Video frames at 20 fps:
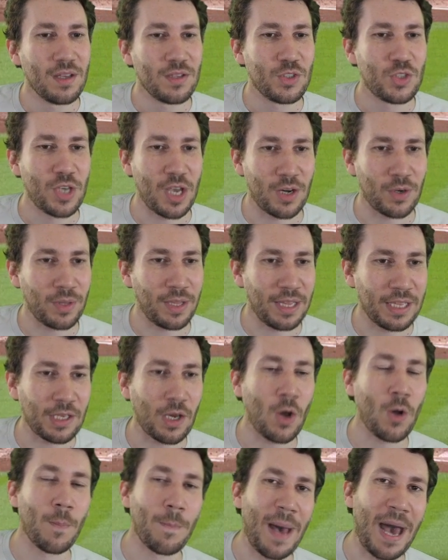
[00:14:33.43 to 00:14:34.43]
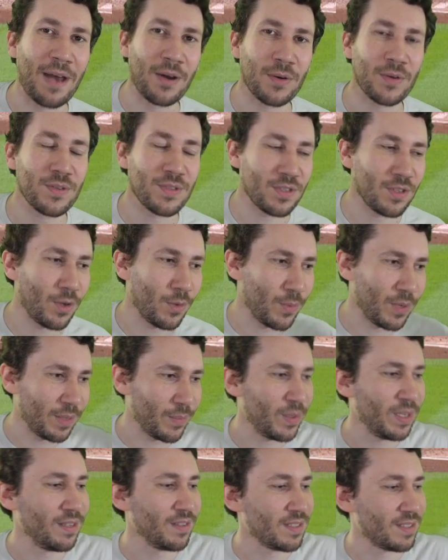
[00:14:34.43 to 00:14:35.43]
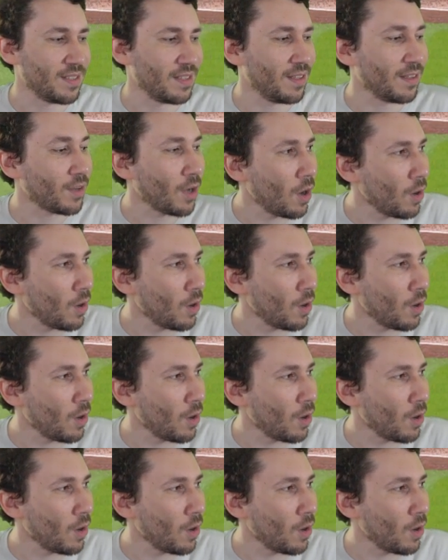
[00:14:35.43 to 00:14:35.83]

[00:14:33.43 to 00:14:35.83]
generally, like, oh, batters, you know, we say, like,